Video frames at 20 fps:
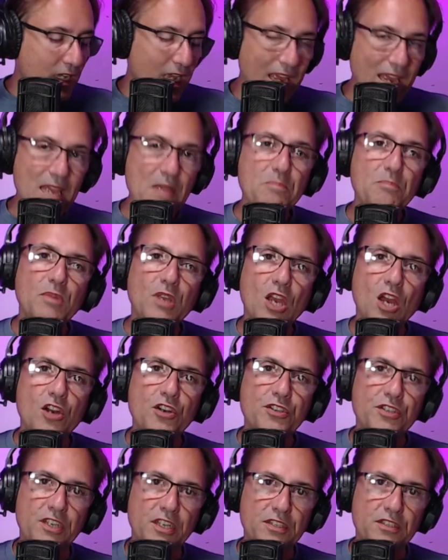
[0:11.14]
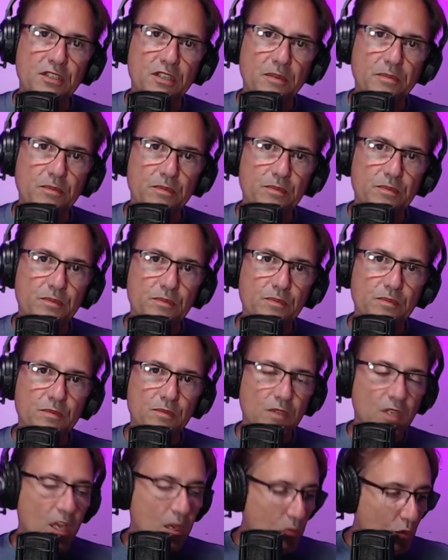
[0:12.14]
NVR system.
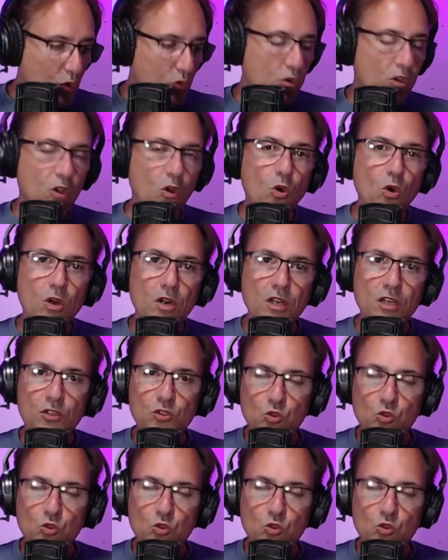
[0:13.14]
It will record